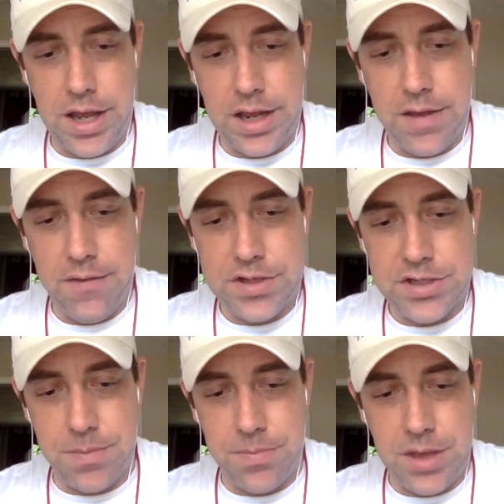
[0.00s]
Like if
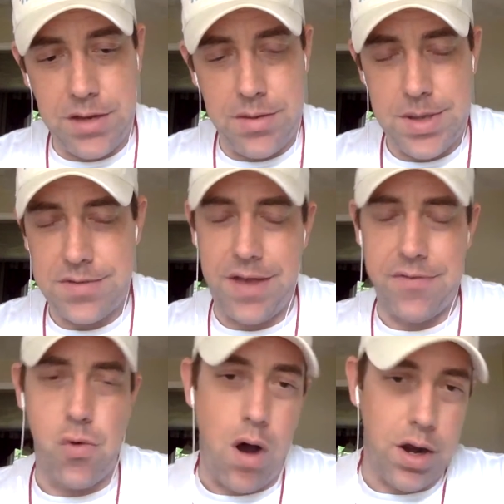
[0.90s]
it's it depends if I
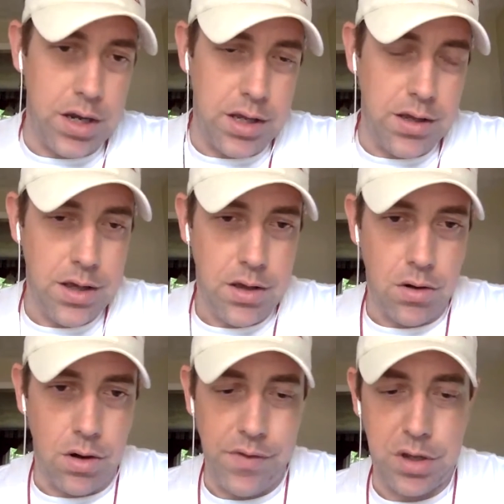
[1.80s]
have quantity
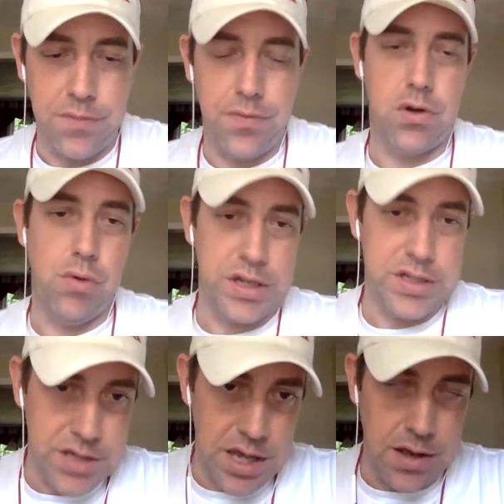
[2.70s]
or if I'm looking for a quick
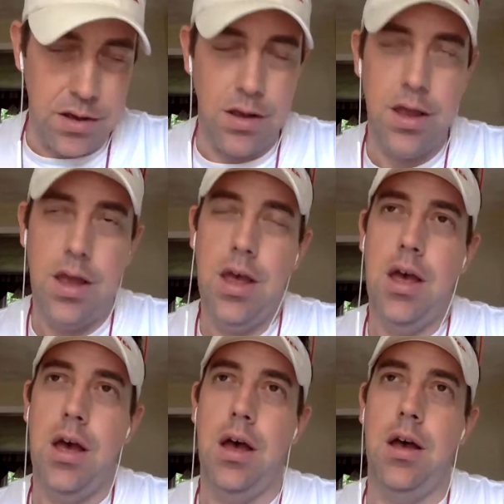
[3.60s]
sale.
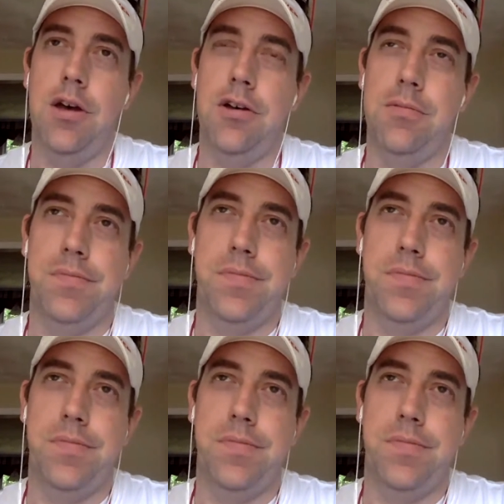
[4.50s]
I